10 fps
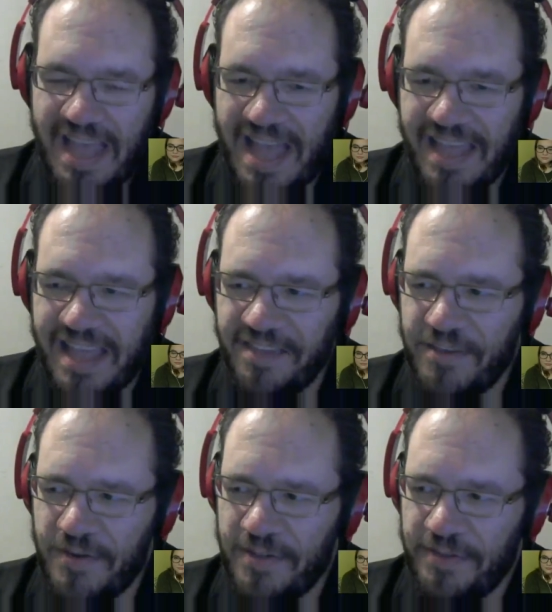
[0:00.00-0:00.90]

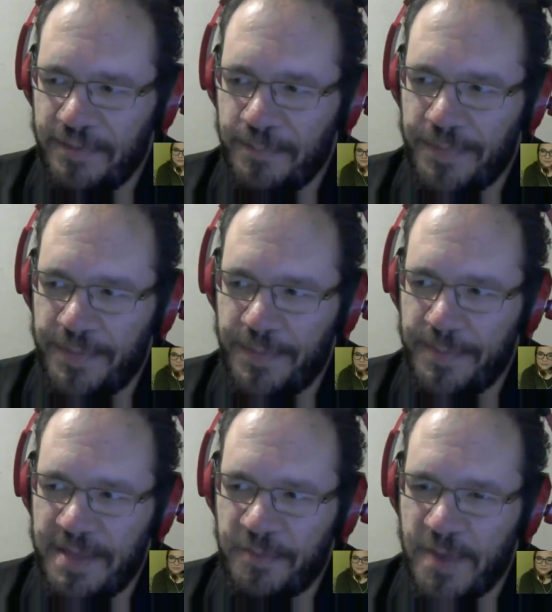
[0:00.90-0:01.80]
guess you could the
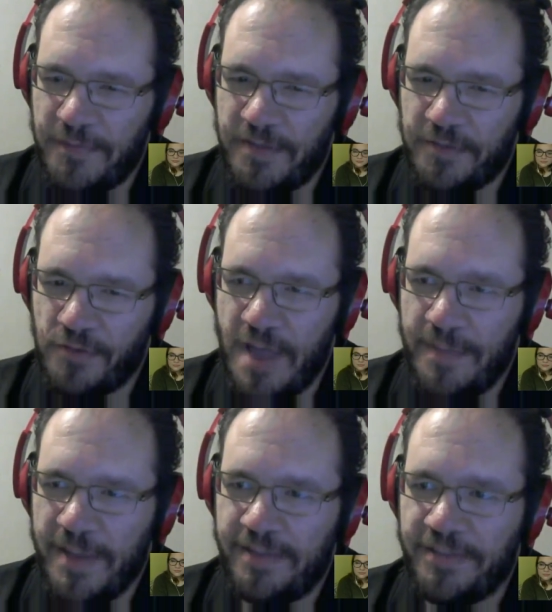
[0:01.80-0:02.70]
best way of
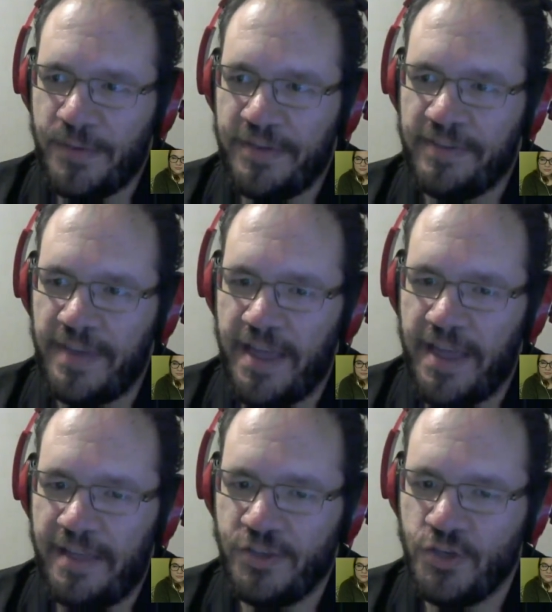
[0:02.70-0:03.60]
describing it. There was
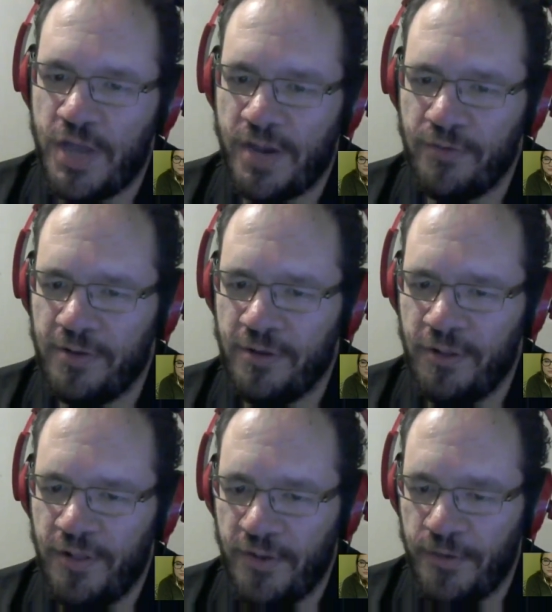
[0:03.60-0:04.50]
a general
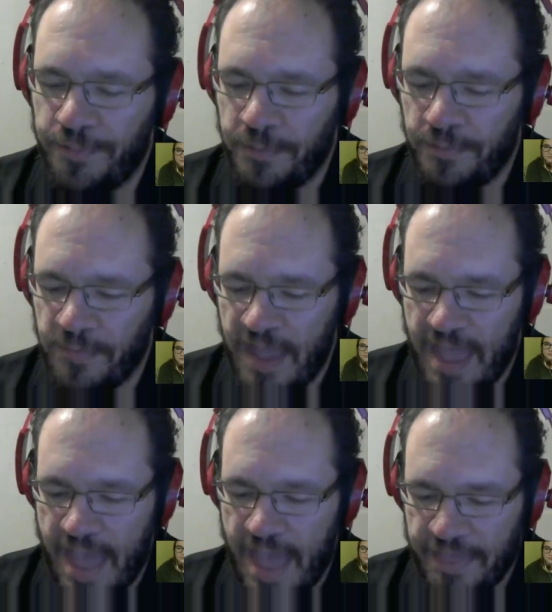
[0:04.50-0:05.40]
clue,
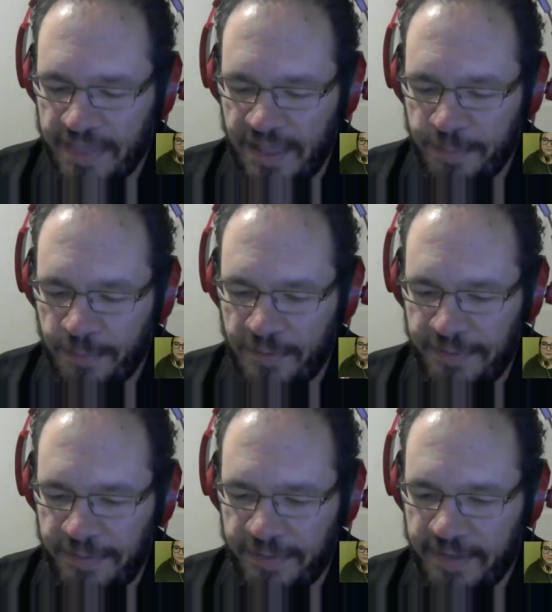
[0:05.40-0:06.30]
and then in
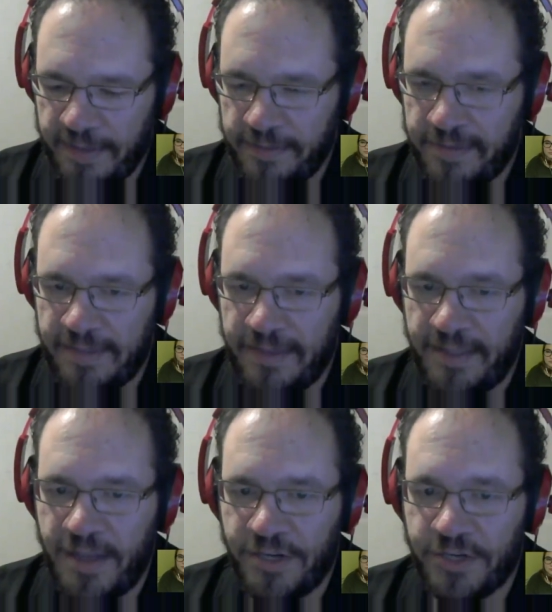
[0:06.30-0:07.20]
parentheses and in
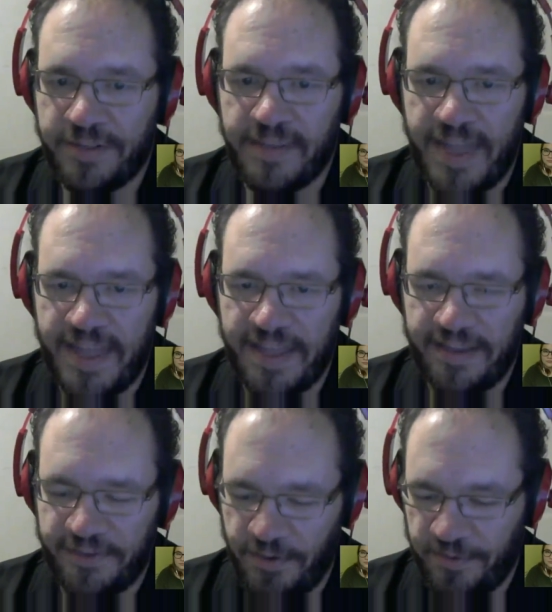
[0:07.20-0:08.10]
hushed psychic
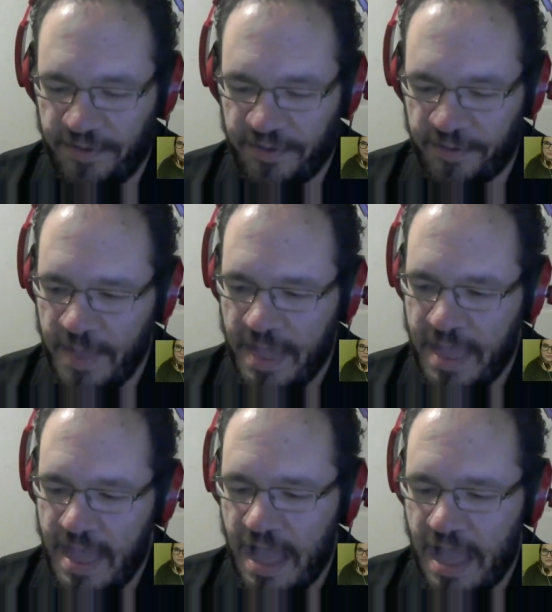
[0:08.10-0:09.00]
tones,
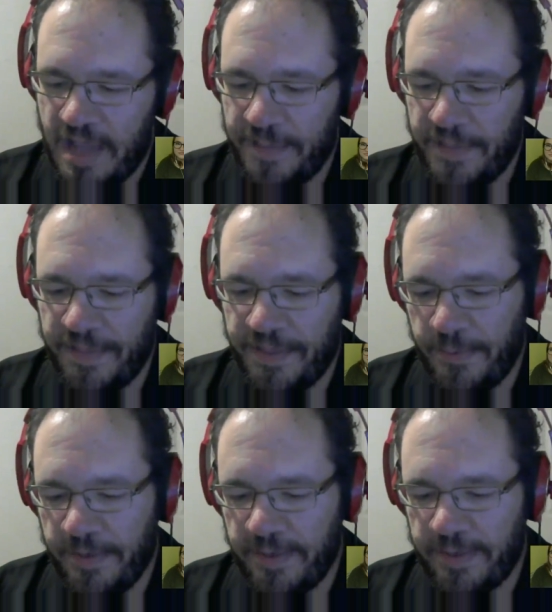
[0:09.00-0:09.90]
there
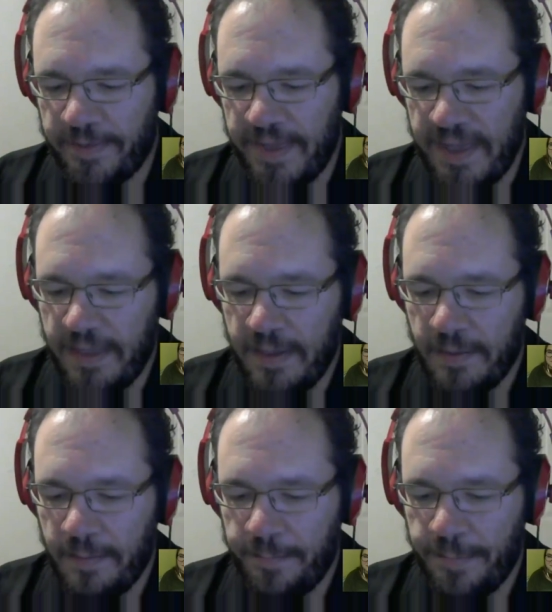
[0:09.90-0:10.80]
was the
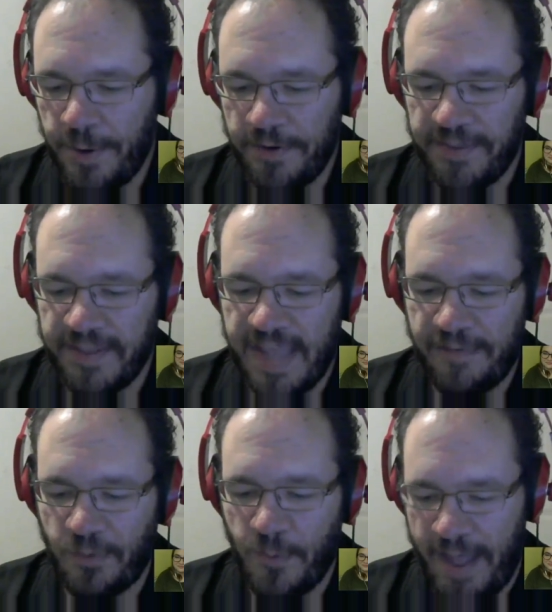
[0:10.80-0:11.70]
part that
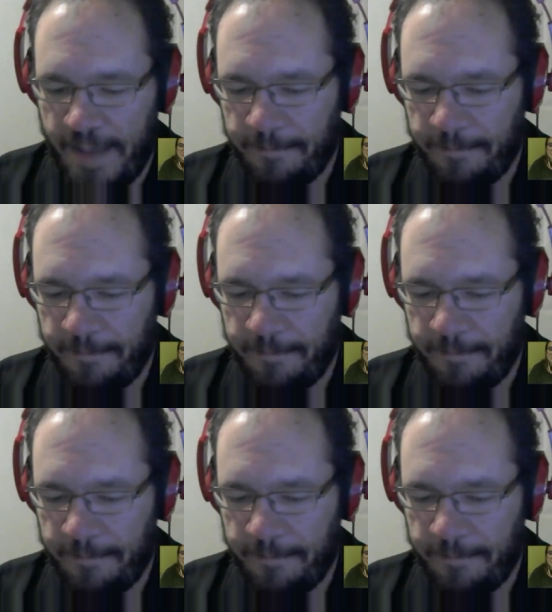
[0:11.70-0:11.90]
gave it away.